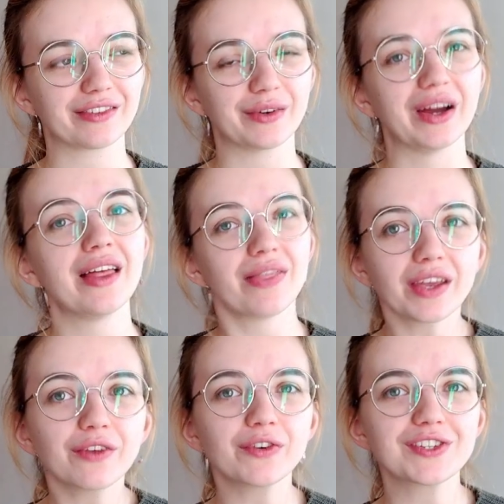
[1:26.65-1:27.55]
so
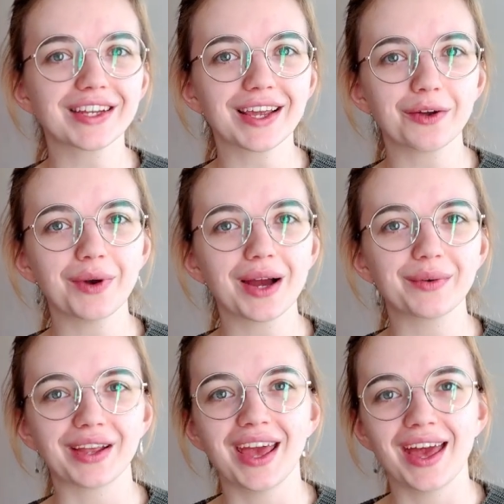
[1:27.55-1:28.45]
thank you for sticking
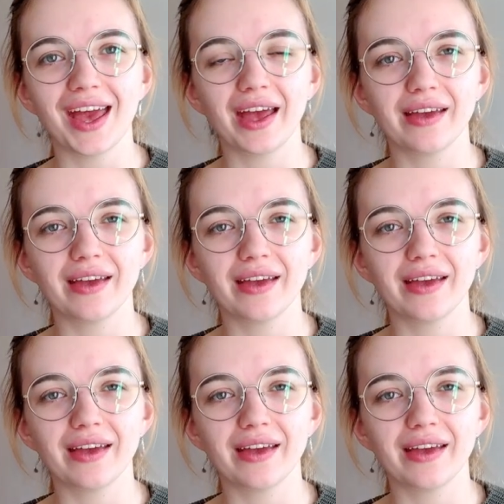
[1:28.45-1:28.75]
around